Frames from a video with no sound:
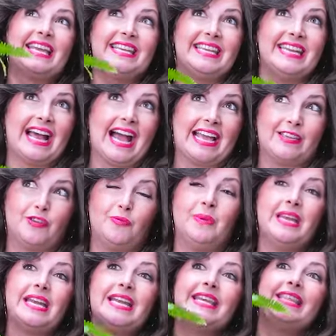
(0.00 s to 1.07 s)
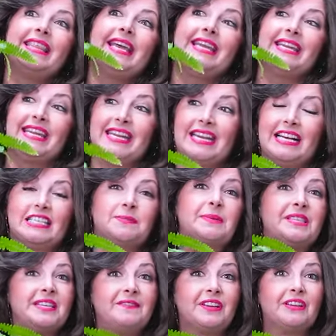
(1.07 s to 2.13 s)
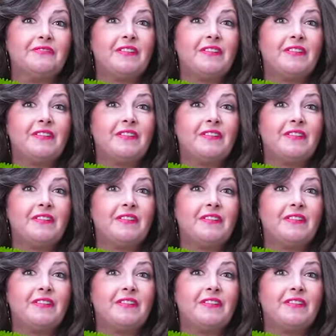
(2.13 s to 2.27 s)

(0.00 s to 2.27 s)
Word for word: they need high humidity, they need a specific